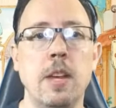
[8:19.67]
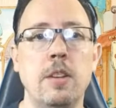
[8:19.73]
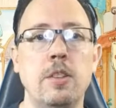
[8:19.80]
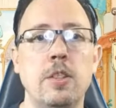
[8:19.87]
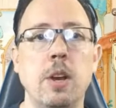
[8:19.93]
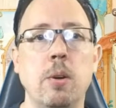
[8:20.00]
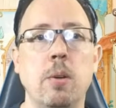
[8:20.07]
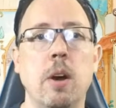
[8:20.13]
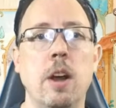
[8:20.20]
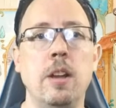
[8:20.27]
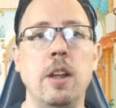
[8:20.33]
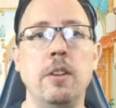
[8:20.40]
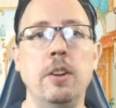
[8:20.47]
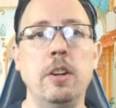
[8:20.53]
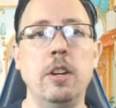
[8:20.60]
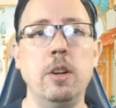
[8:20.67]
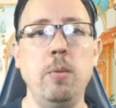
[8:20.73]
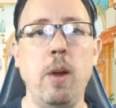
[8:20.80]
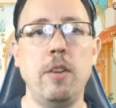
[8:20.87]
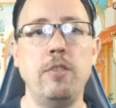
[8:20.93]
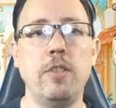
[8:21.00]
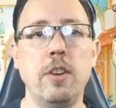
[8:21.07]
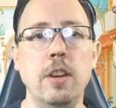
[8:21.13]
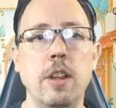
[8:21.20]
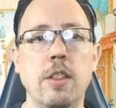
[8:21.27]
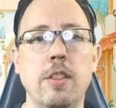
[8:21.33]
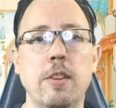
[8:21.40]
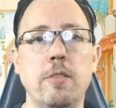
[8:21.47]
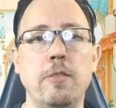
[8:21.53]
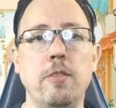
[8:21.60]
So another good question.
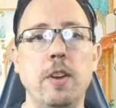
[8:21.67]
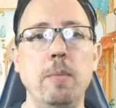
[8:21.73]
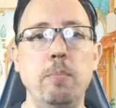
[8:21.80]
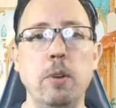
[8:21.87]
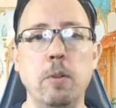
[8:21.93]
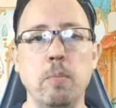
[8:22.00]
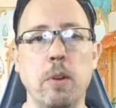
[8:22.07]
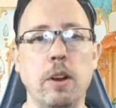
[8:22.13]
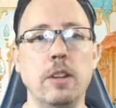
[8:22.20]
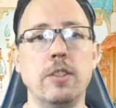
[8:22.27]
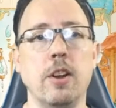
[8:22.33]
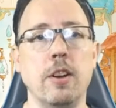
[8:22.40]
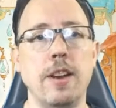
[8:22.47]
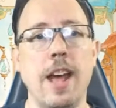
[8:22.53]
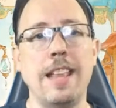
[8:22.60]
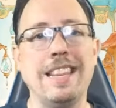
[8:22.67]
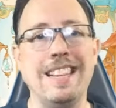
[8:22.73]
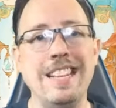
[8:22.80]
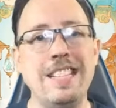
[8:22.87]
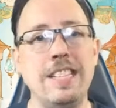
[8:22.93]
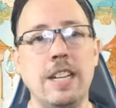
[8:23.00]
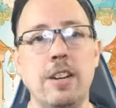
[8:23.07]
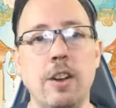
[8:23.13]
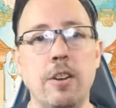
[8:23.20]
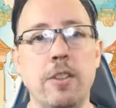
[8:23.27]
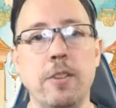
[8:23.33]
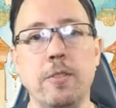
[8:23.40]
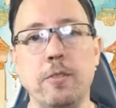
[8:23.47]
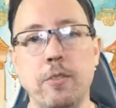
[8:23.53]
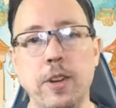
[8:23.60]
The free bookmarks are not listed under
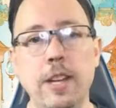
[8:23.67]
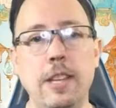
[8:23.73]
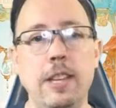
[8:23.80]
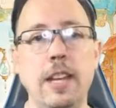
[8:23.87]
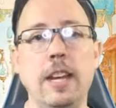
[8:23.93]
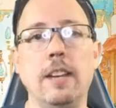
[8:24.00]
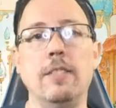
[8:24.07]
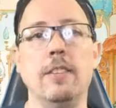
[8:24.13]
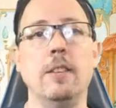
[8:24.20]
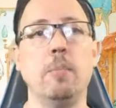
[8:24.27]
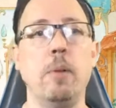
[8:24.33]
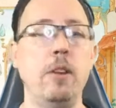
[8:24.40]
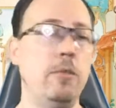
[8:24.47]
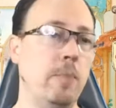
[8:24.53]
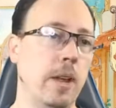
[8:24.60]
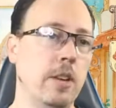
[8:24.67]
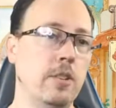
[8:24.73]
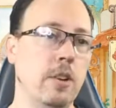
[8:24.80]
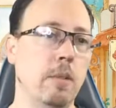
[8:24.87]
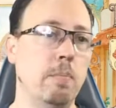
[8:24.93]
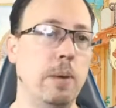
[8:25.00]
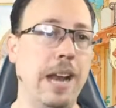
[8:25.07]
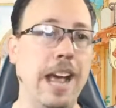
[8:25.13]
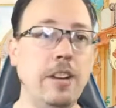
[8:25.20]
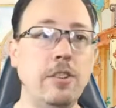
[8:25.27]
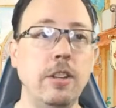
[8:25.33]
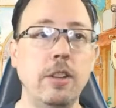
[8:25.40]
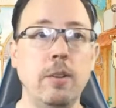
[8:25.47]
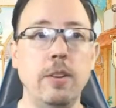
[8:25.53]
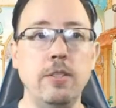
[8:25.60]
the free things in the Pledge Manager. But
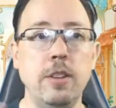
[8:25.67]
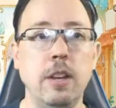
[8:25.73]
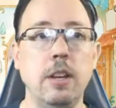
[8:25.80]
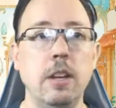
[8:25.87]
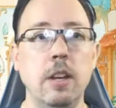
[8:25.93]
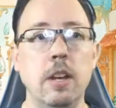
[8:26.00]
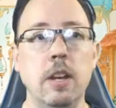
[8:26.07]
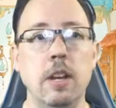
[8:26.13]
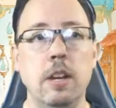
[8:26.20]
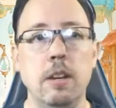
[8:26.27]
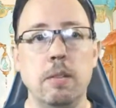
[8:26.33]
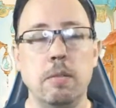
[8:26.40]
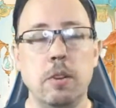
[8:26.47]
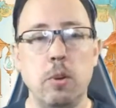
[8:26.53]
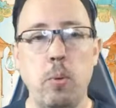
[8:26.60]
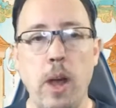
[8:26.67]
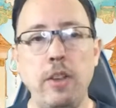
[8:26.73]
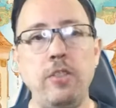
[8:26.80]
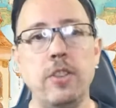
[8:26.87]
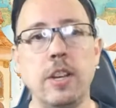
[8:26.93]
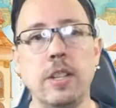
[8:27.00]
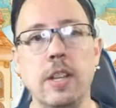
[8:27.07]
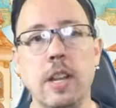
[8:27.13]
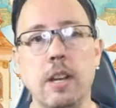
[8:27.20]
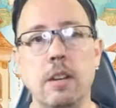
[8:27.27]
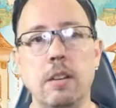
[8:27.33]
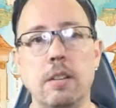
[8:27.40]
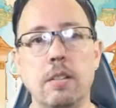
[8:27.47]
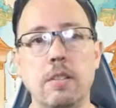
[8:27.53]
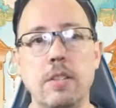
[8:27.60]
actually, there is a question that
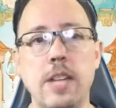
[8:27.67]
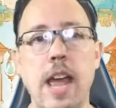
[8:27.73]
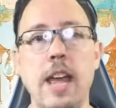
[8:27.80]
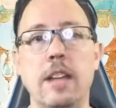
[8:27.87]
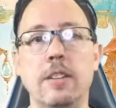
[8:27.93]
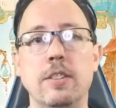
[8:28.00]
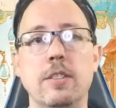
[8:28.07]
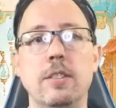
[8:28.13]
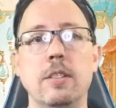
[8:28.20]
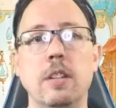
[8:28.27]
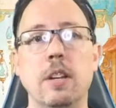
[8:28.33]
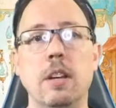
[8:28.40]
says,